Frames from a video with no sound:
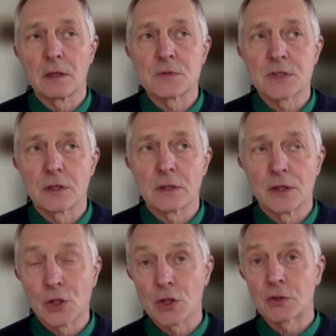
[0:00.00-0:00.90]
was
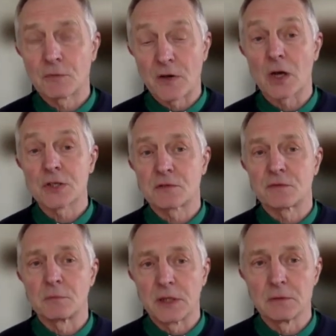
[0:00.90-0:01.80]
an earth fast
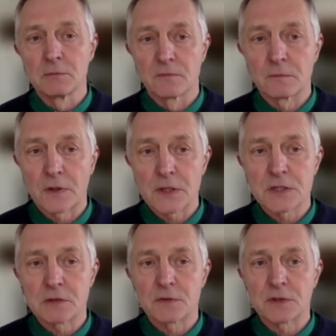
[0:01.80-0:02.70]
for me,
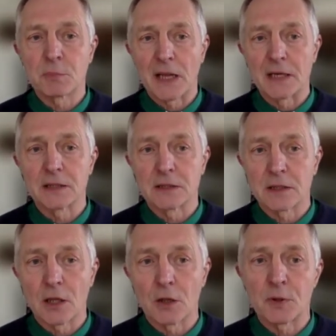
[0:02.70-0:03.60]
fasting for the planet
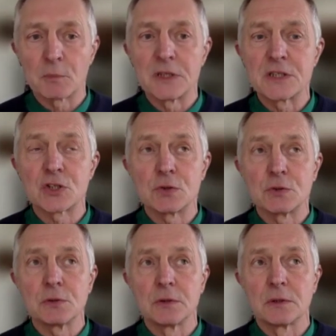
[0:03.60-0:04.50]
and helping me
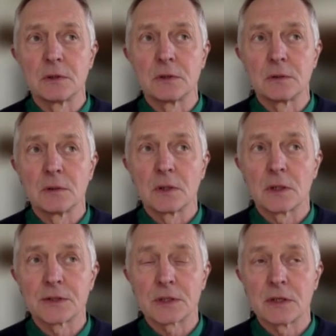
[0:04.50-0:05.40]
to,
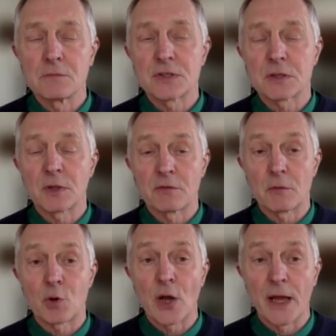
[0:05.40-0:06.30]
it was something of
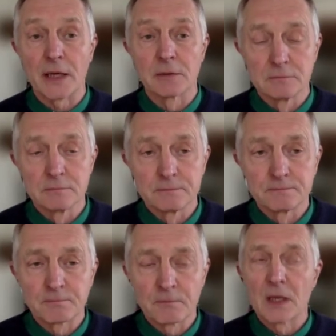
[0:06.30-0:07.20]
a prayer.
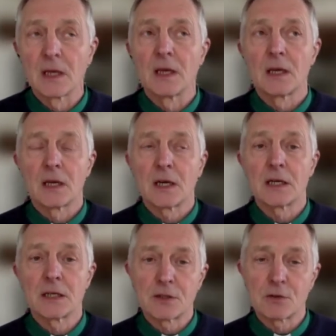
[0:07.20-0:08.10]

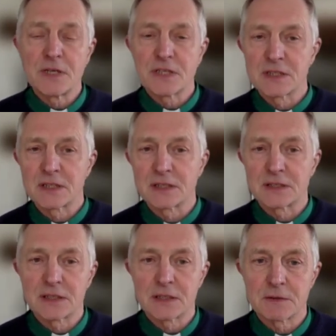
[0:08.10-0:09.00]
And the reason that
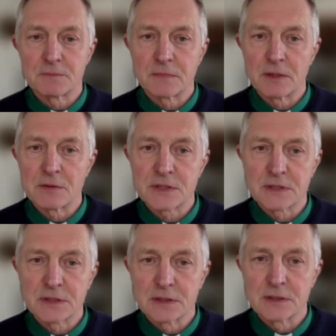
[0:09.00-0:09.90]
it
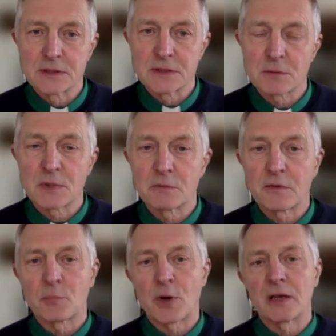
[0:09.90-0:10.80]
was something of
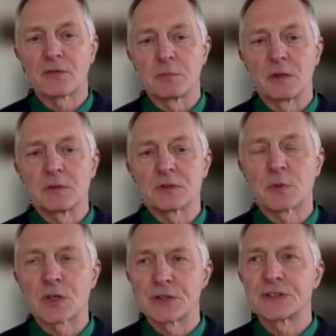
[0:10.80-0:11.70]
a prayer for me was
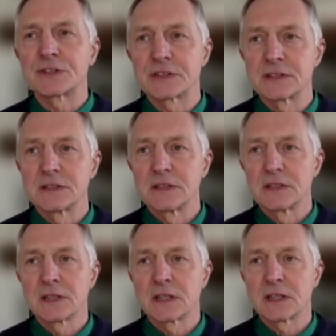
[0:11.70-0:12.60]
because
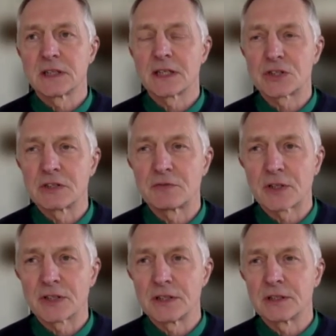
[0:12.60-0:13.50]
I actually
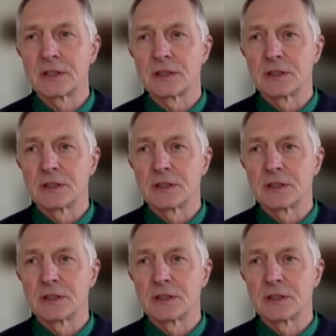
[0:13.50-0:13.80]
find